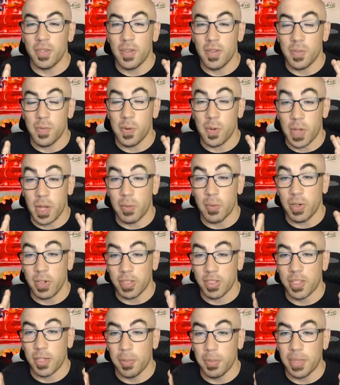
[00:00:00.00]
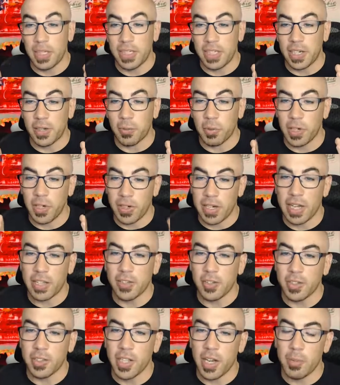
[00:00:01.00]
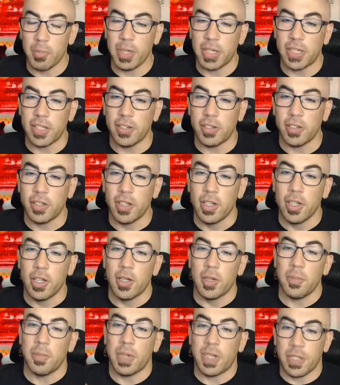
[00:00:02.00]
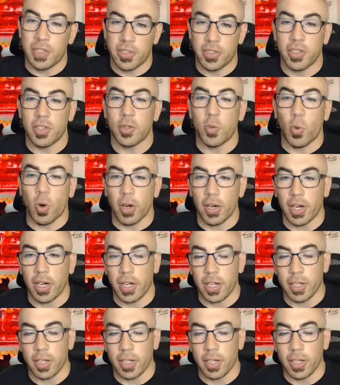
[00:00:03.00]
like when you're slow pitching, when you're down there, it's not a big deal because you're just working